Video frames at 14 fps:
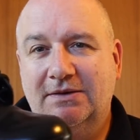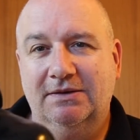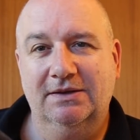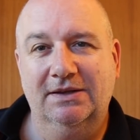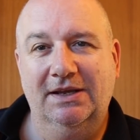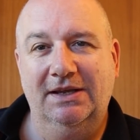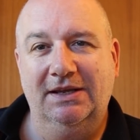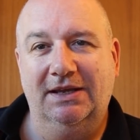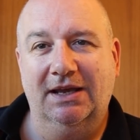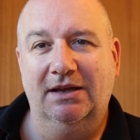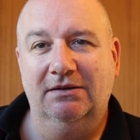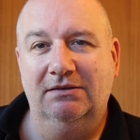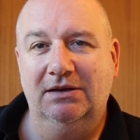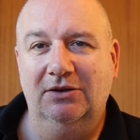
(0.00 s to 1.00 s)
There you go,
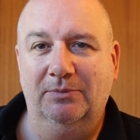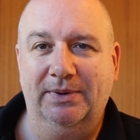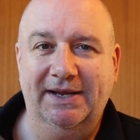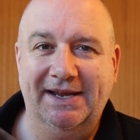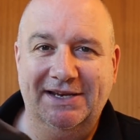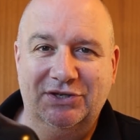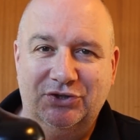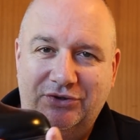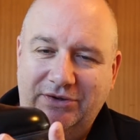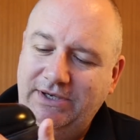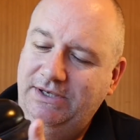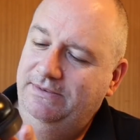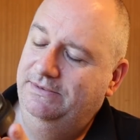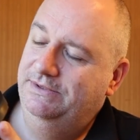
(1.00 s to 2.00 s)
a little bit of
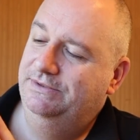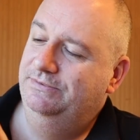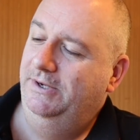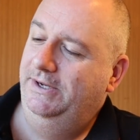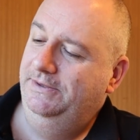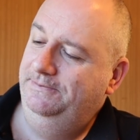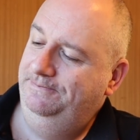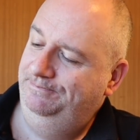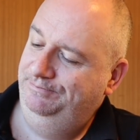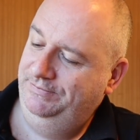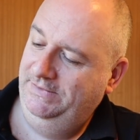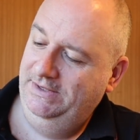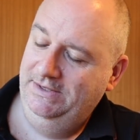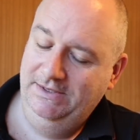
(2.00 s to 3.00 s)
history as well.
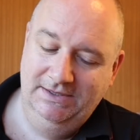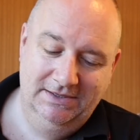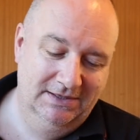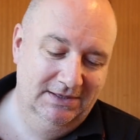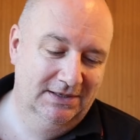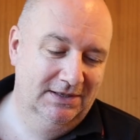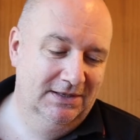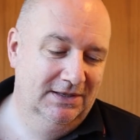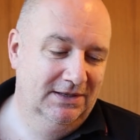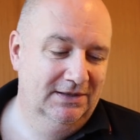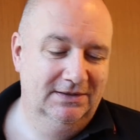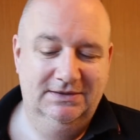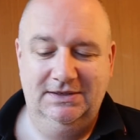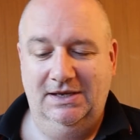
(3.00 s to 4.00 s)

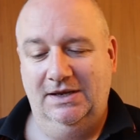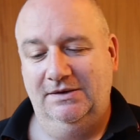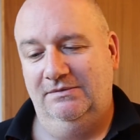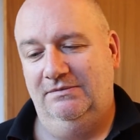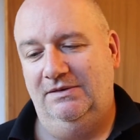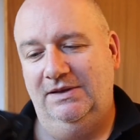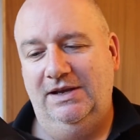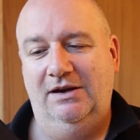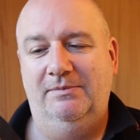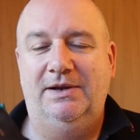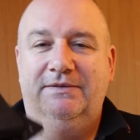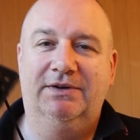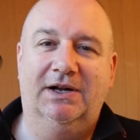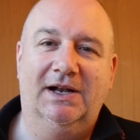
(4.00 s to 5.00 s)
So they're a
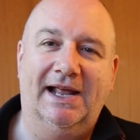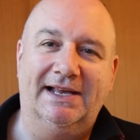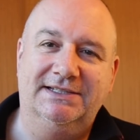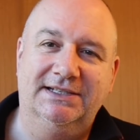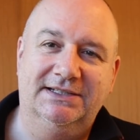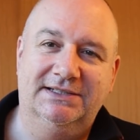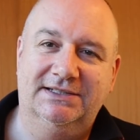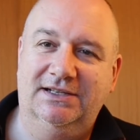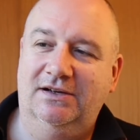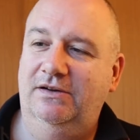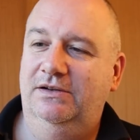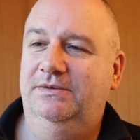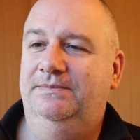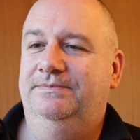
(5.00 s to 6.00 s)
bit of a classic
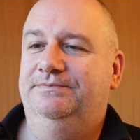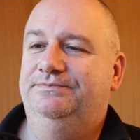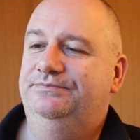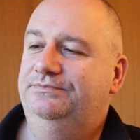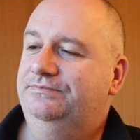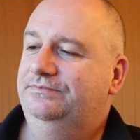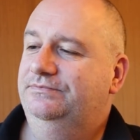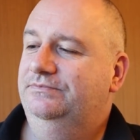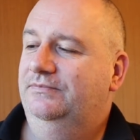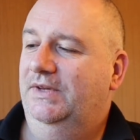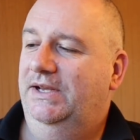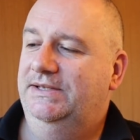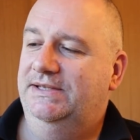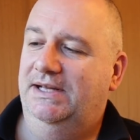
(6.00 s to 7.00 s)
style.
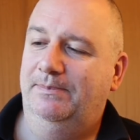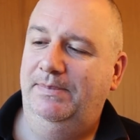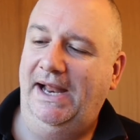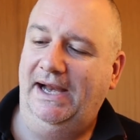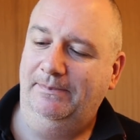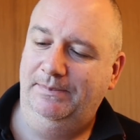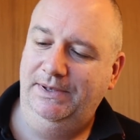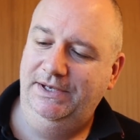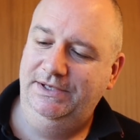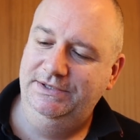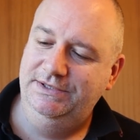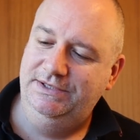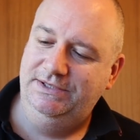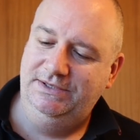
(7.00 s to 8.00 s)
These are the
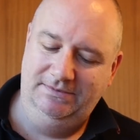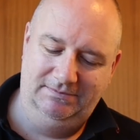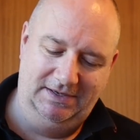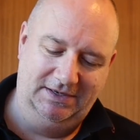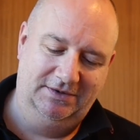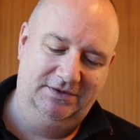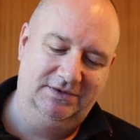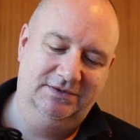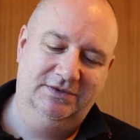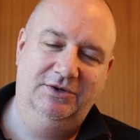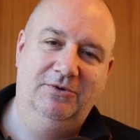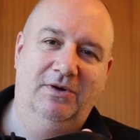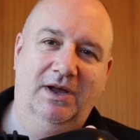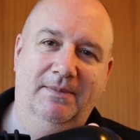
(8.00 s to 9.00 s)
Blackburns, and they've got
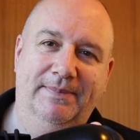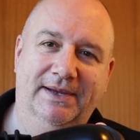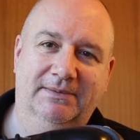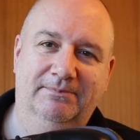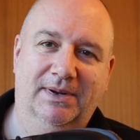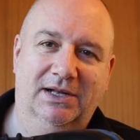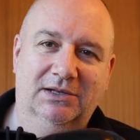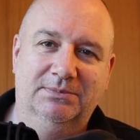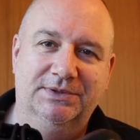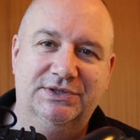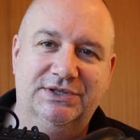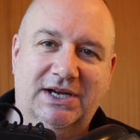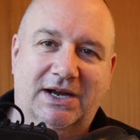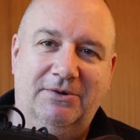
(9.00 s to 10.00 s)
quite a big bulbous
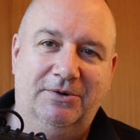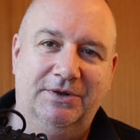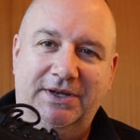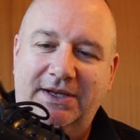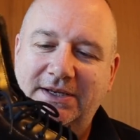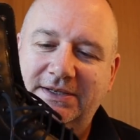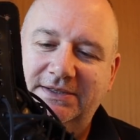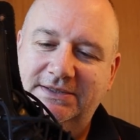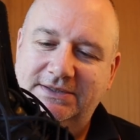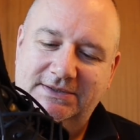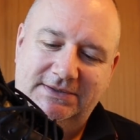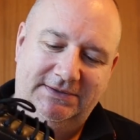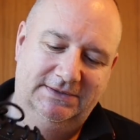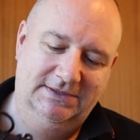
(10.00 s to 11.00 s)
toe on these.
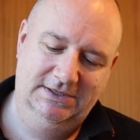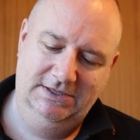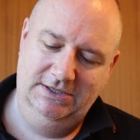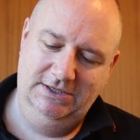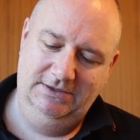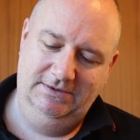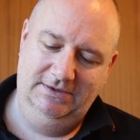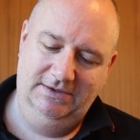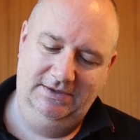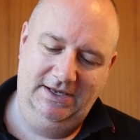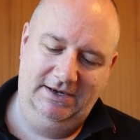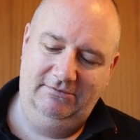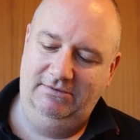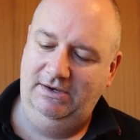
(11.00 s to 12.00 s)

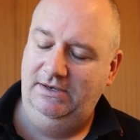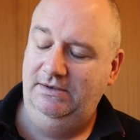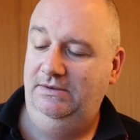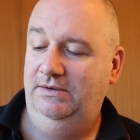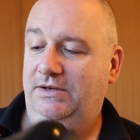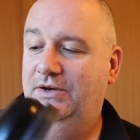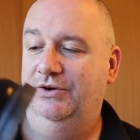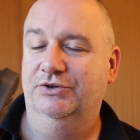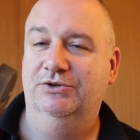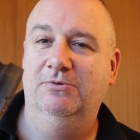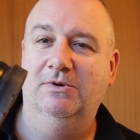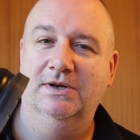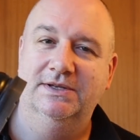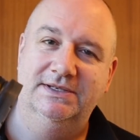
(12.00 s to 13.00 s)
They're nice
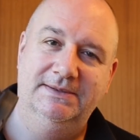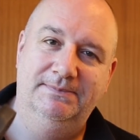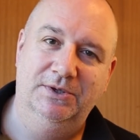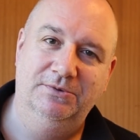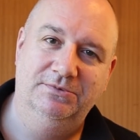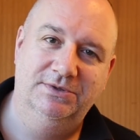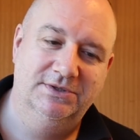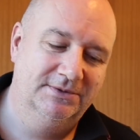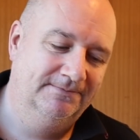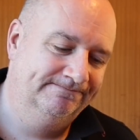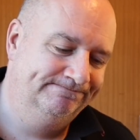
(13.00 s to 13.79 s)
quality boots.